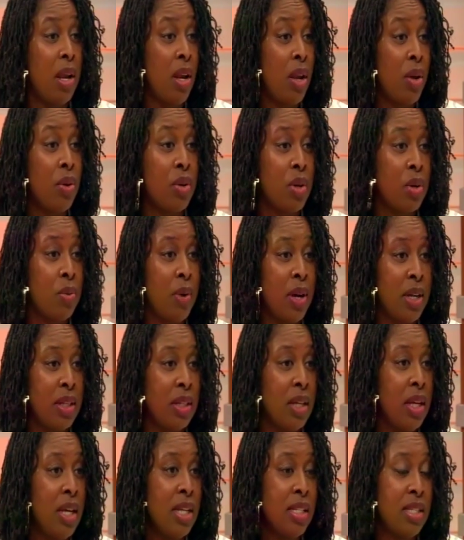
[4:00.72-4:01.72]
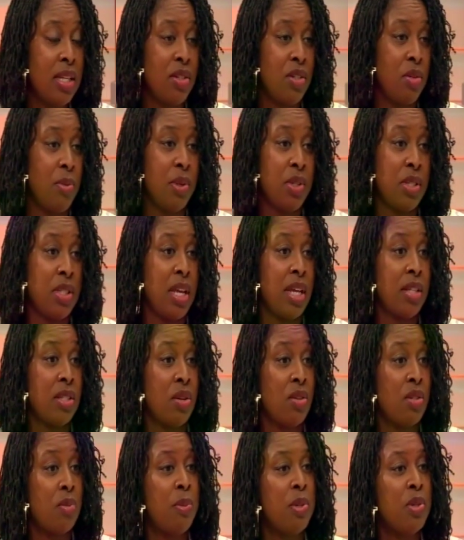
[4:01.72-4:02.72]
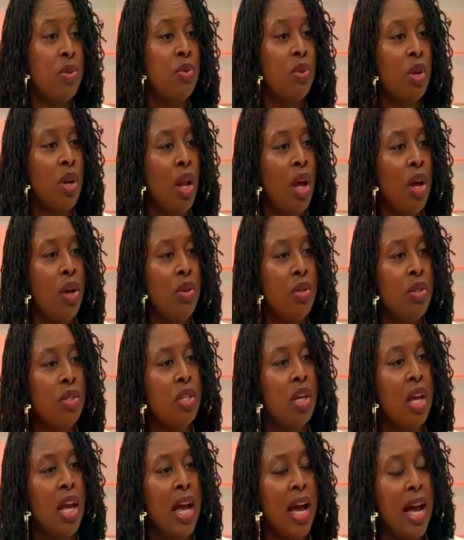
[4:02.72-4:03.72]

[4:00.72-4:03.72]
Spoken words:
local one, Central Middlesex Hospital, closed.